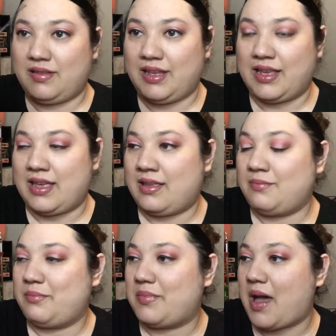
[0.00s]
Get
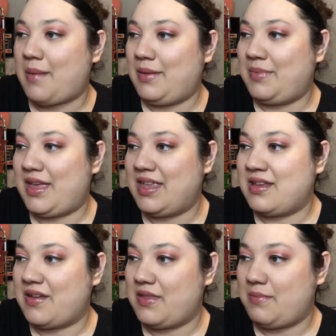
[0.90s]
bobby pin
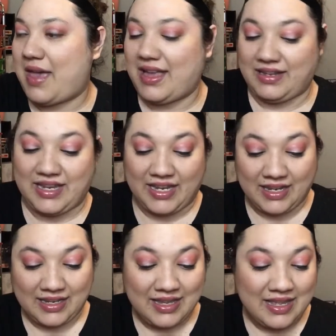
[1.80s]
on the magnetic.